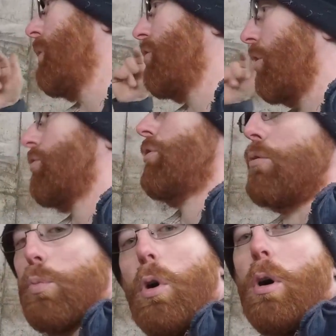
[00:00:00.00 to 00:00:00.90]
but dust is
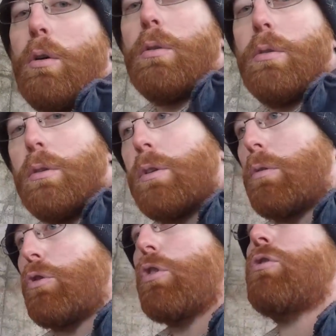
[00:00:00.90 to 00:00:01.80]
what, you know,
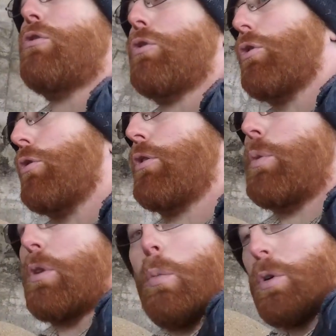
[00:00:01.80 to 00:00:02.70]
dust is the goodness. We
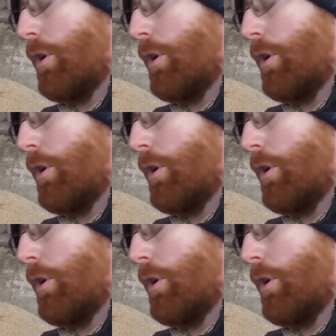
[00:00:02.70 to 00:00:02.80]
don't want to